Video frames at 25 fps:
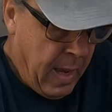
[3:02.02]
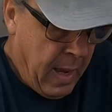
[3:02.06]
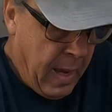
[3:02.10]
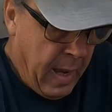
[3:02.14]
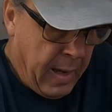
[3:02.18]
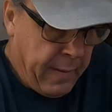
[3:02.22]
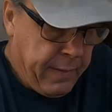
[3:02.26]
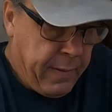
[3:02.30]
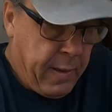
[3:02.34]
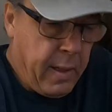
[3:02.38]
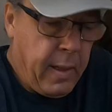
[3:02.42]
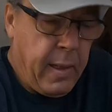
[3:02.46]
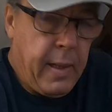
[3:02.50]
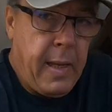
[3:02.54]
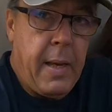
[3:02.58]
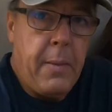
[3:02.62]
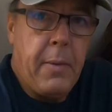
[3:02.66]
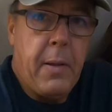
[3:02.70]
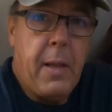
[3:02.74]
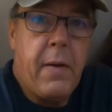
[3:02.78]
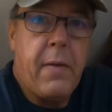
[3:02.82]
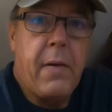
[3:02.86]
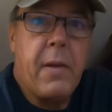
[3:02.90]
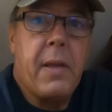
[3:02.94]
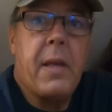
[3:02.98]
I've got to
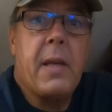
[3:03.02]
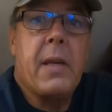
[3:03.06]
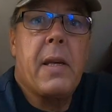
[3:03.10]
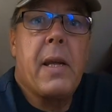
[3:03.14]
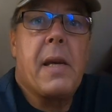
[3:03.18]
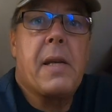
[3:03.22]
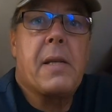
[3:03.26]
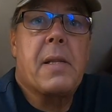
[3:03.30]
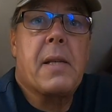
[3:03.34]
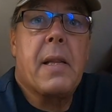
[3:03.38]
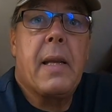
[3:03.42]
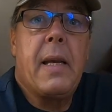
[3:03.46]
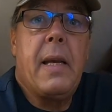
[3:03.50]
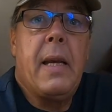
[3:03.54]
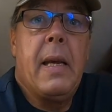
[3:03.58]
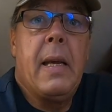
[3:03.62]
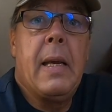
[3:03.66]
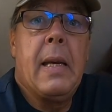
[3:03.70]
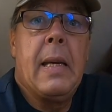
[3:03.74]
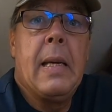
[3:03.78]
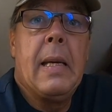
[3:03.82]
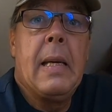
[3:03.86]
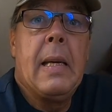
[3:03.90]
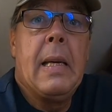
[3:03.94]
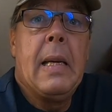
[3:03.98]
label everything nicely
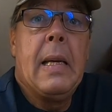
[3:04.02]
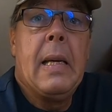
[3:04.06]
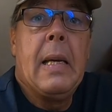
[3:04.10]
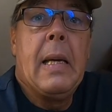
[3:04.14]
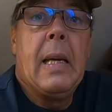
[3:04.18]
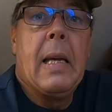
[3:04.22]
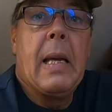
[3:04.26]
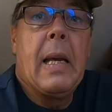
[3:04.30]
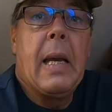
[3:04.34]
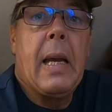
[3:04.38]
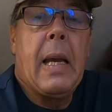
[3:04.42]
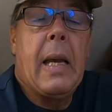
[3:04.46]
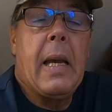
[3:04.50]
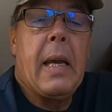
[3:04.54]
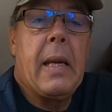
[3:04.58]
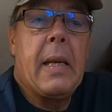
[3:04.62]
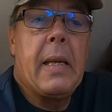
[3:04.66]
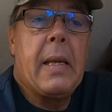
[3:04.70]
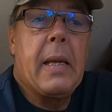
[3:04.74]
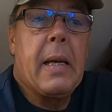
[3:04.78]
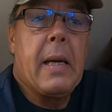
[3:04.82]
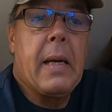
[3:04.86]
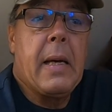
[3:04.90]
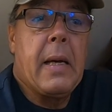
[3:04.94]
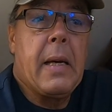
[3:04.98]
and
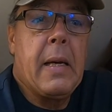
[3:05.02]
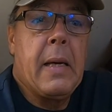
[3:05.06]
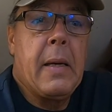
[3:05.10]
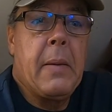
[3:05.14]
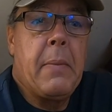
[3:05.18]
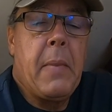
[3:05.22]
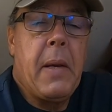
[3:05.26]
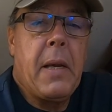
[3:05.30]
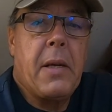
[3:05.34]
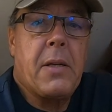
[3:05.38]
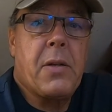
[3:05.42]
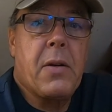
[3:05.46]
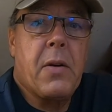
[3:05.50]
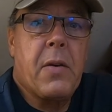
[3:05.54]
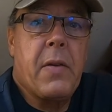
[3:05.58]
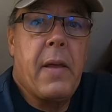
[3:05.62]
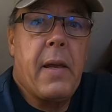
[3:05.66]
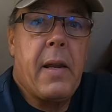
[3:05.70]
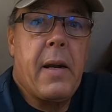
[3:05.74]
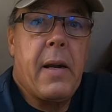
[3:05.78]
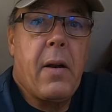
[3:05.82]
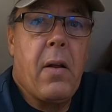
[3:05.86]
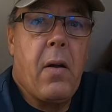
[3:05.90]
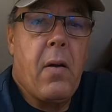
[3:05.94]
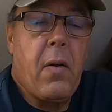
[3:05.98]
make sure that
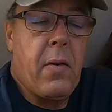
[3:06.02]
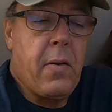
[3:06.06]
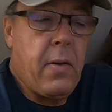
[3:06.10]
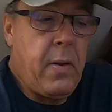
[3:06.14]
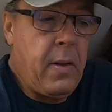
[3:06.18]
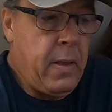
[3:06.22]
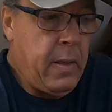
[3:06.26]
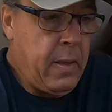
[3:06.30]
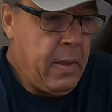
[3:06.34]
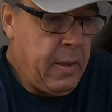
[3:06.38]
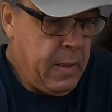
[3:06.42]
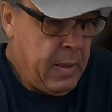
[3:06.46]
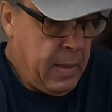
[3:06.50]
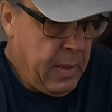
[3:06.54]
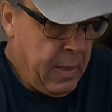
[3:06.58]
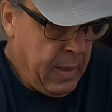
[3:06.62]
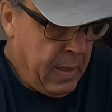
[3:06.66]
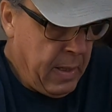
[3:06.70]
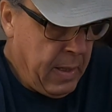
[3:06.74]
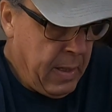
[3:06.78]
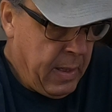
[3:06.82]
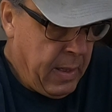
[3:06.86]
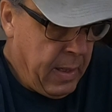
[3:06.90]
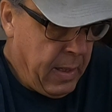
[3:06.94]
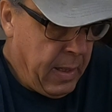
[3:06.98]
it all
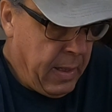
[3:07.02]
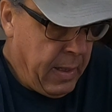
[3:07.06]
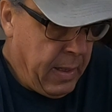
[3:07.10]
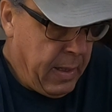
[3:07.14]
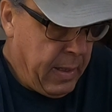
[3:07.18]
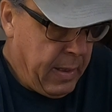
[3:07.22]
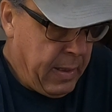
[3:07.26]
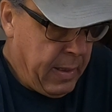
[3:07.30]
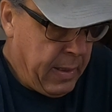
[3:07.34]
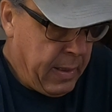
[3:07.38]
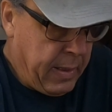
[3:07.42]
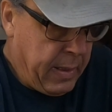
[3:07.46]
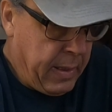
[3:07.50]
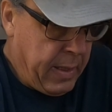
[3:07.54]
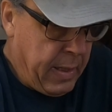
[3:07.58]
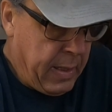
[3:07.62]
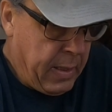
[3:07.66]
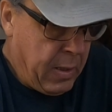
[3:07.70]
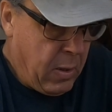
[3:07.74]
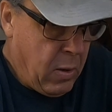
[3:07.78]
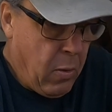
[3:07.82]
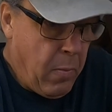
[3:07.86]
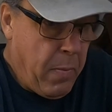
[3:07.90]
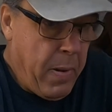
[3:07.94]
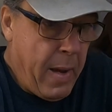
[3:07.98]
can
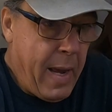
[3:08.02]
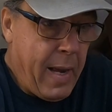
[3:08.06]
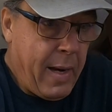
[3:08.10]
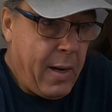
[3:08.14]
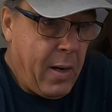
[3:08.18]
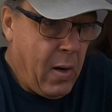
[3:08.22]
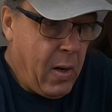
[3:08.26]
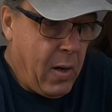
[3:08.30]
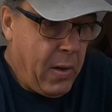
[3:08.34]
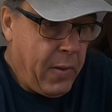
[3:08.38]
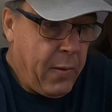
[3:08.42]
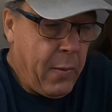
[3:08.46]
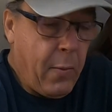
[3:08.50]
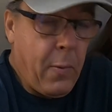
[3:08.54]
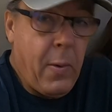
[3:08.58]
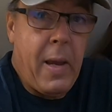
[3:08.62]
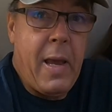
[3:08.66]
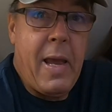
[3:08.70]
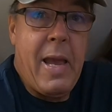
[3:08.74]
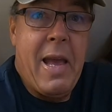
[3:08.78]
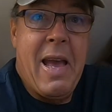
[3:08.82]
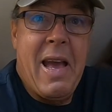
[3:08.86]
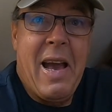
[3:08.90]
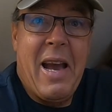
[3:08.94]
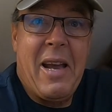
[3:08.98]
go back on the way
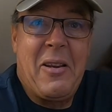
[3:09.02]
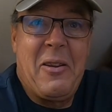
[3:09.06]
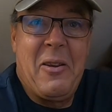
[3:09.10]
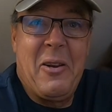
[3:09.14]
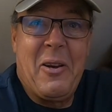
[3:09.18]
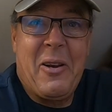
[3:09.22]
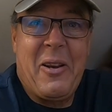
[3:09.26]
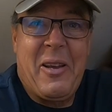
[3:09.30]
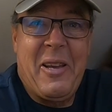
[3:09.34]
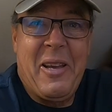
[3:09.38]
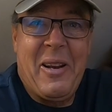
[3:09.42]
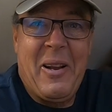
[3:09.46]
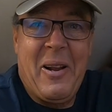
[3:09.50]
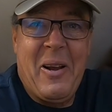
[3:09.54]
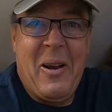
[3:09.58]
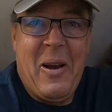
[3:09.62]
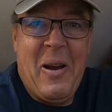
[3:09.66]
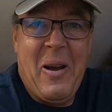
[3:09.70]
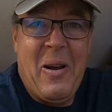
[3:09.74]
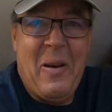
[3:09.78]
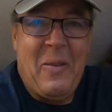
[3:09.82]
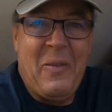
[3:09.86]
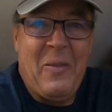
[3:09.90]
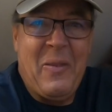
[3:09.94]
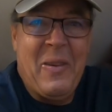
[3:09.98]
I took it
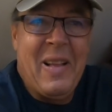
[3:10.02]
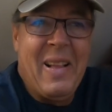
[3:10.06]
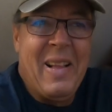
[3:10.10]
off.